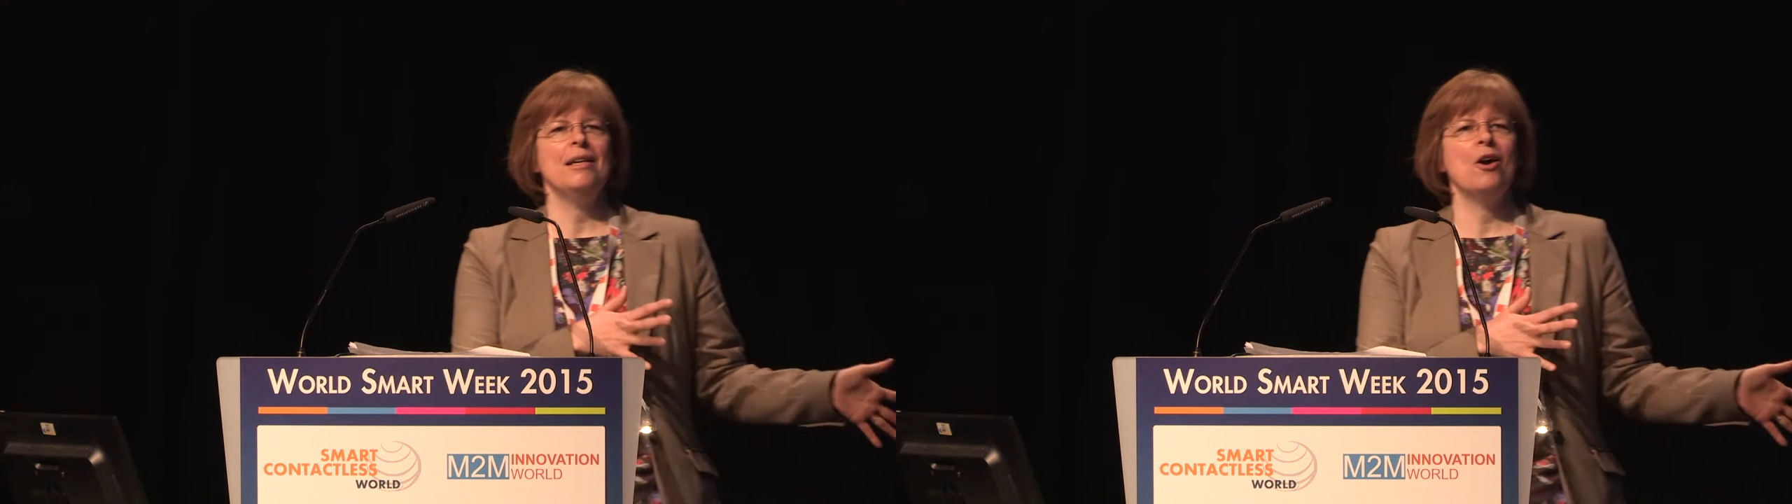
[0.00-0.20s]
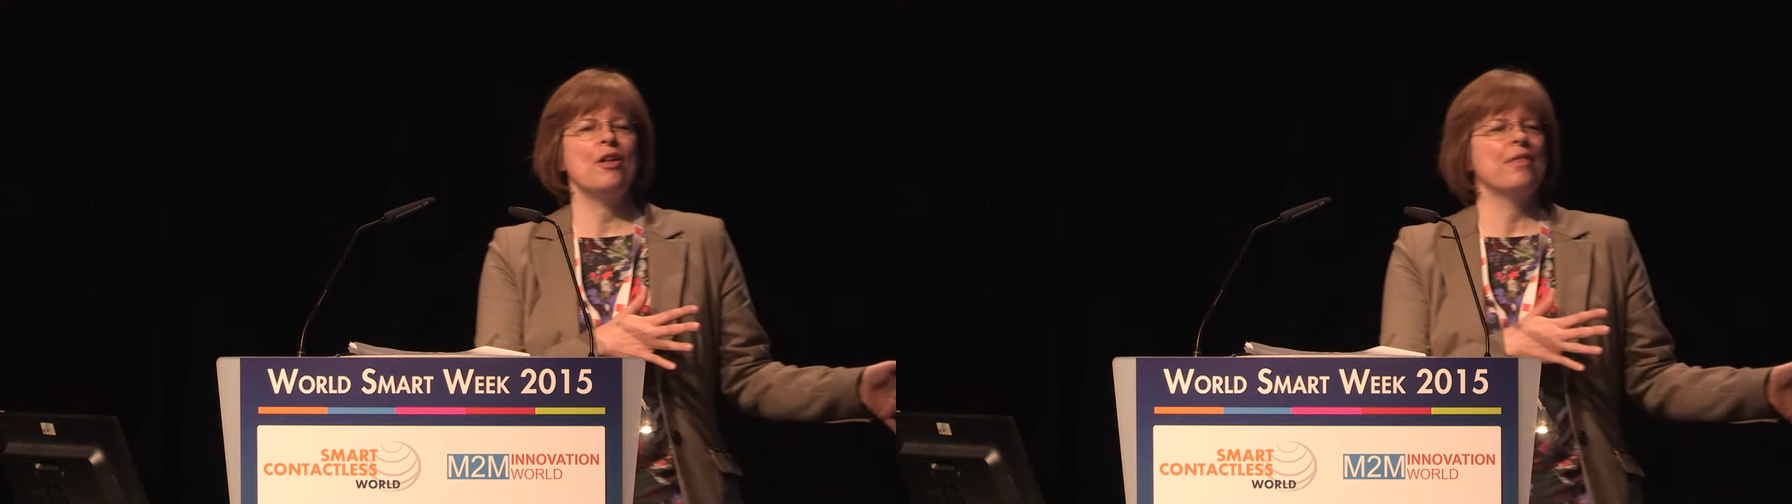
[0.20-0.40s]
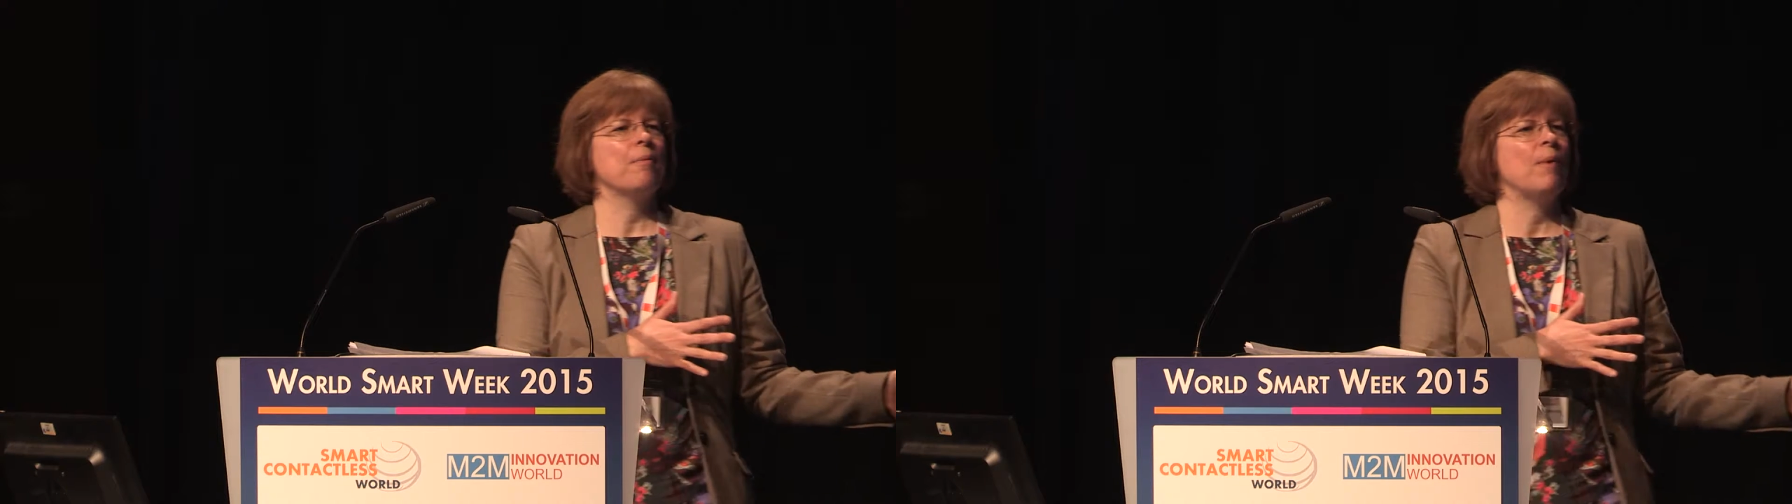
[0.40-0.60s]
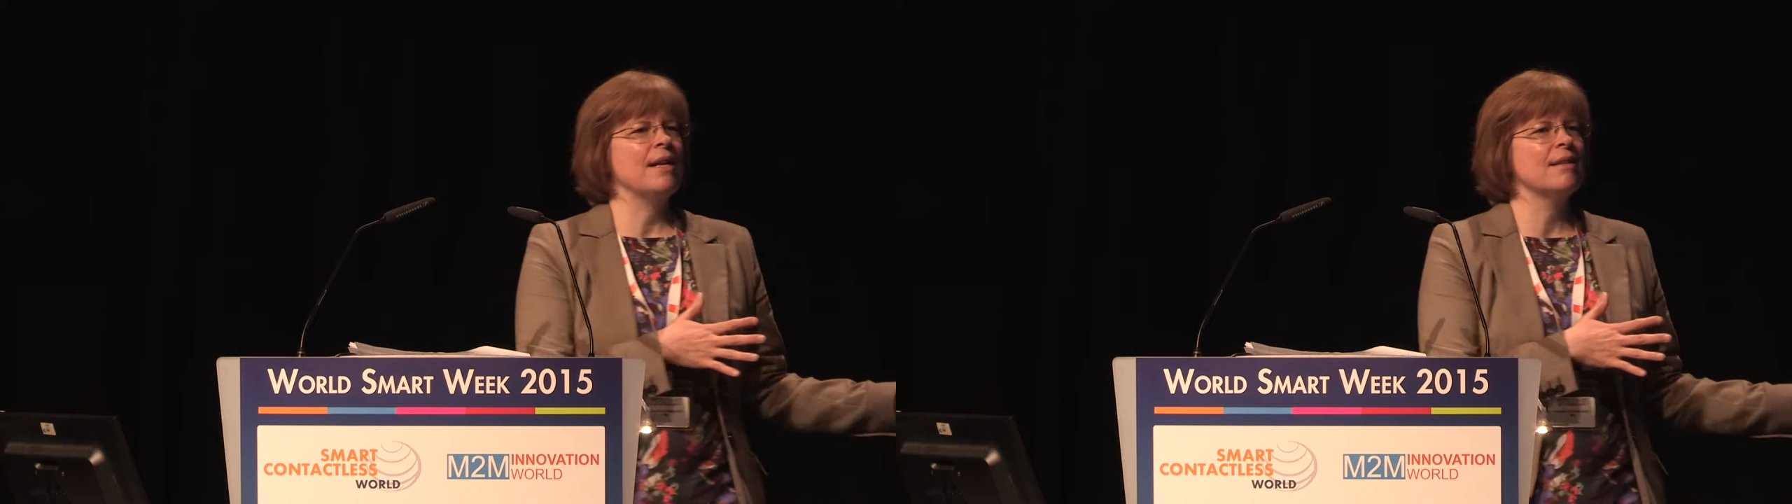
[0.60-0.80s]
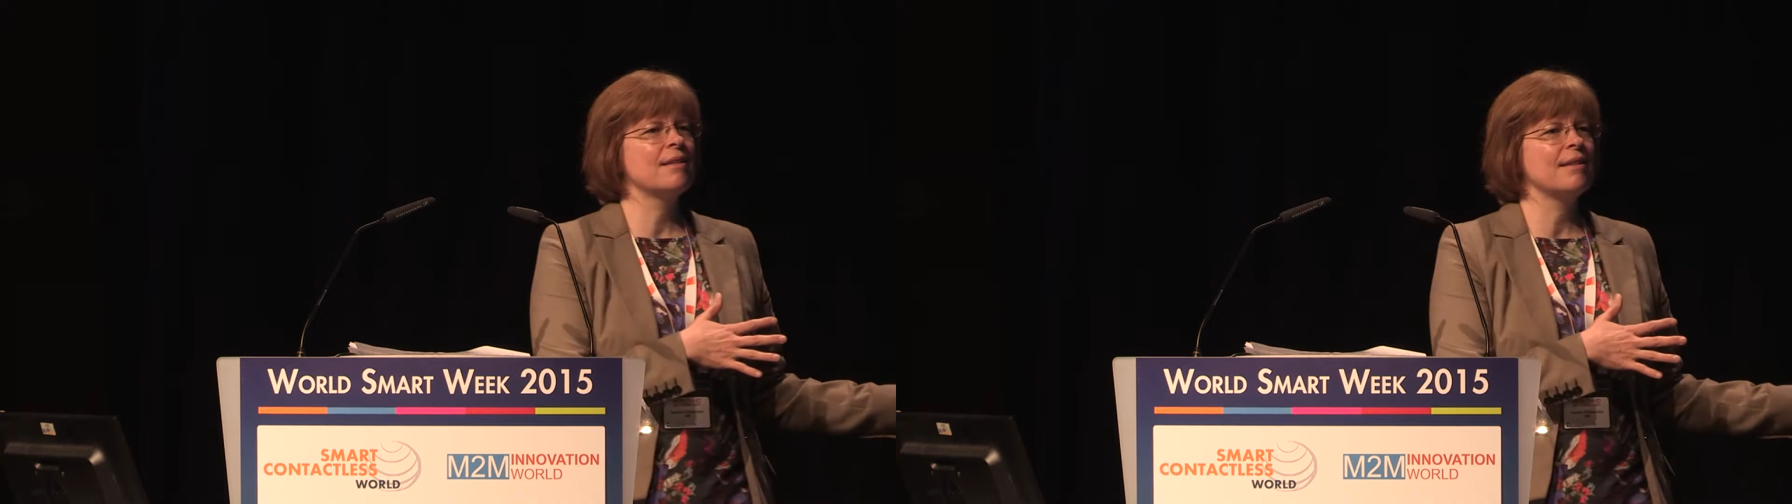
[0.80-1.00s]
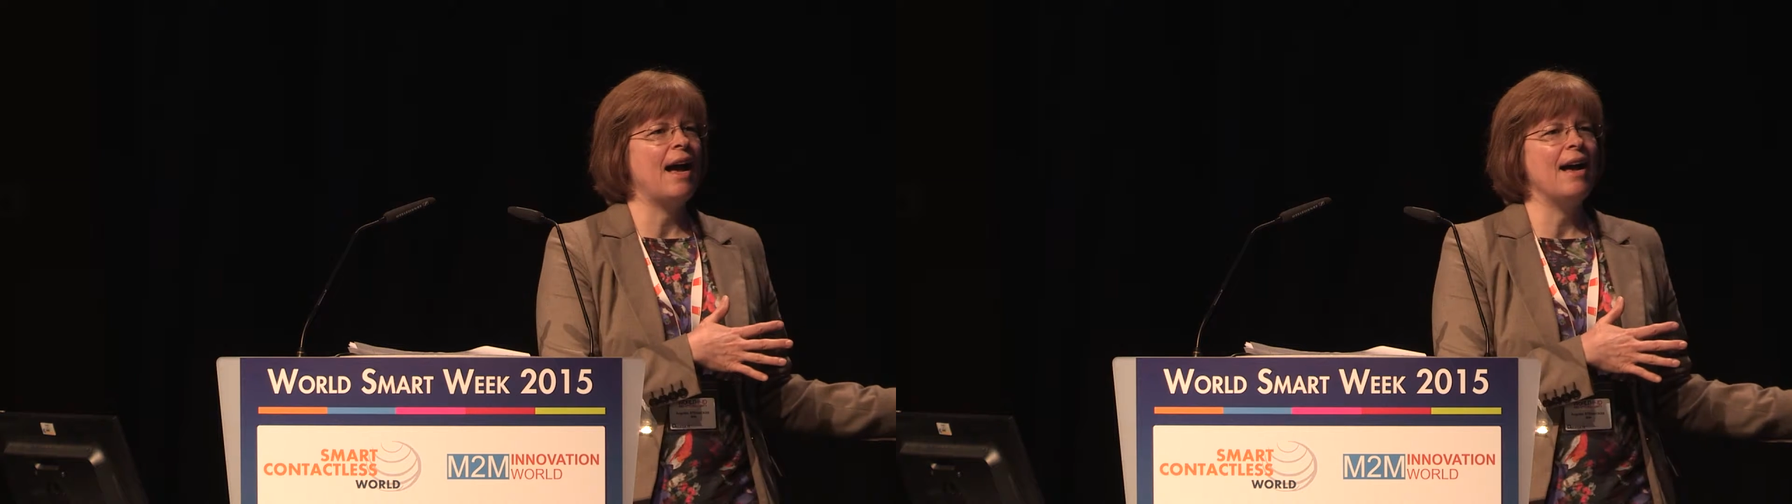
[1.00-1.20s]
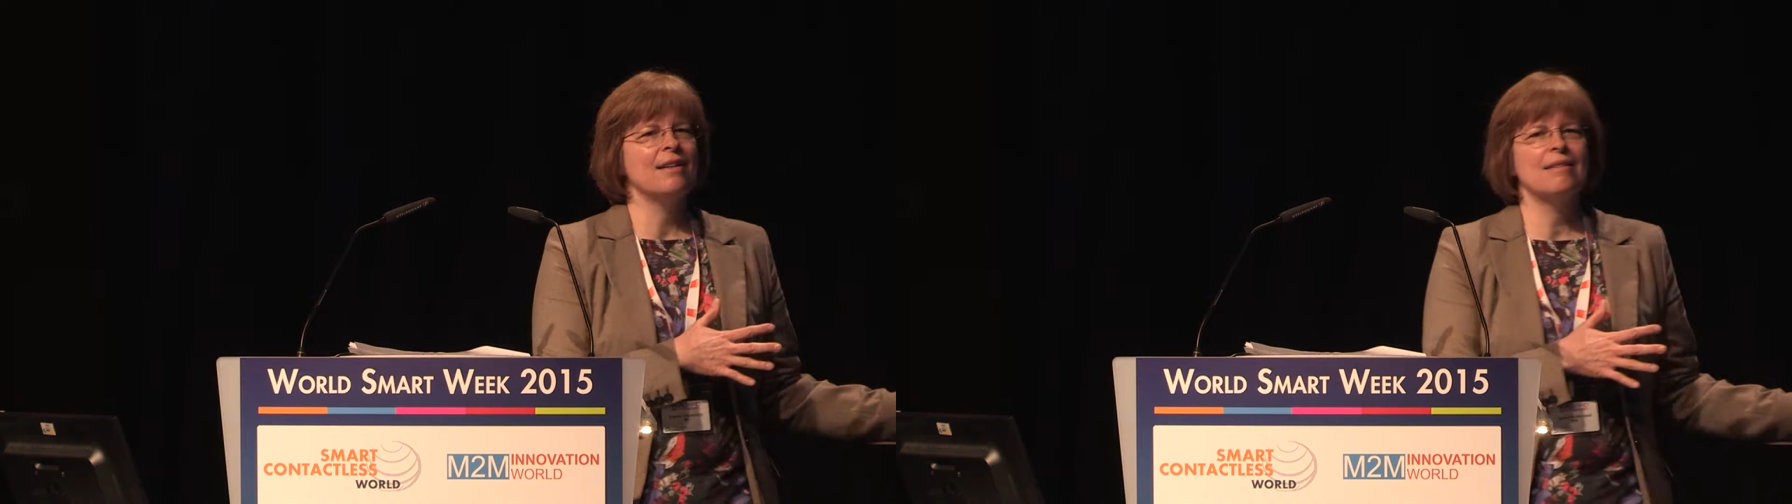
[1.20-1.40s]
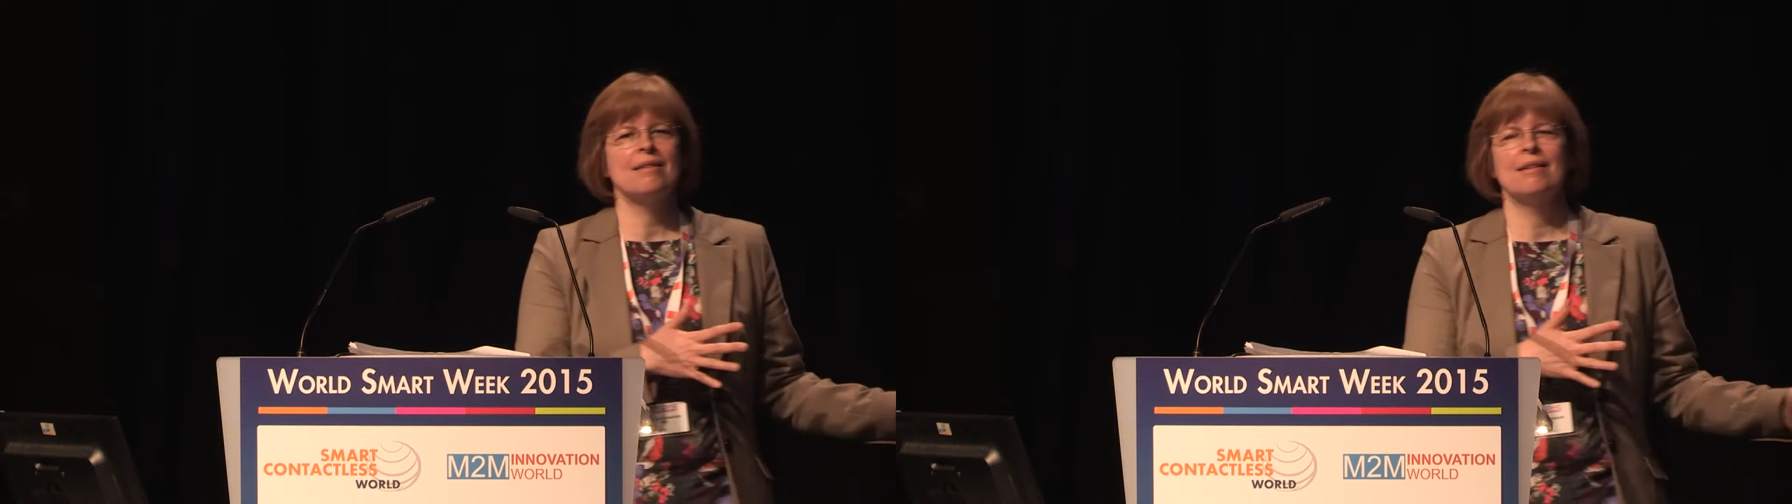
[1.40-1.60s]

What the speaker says: on the one side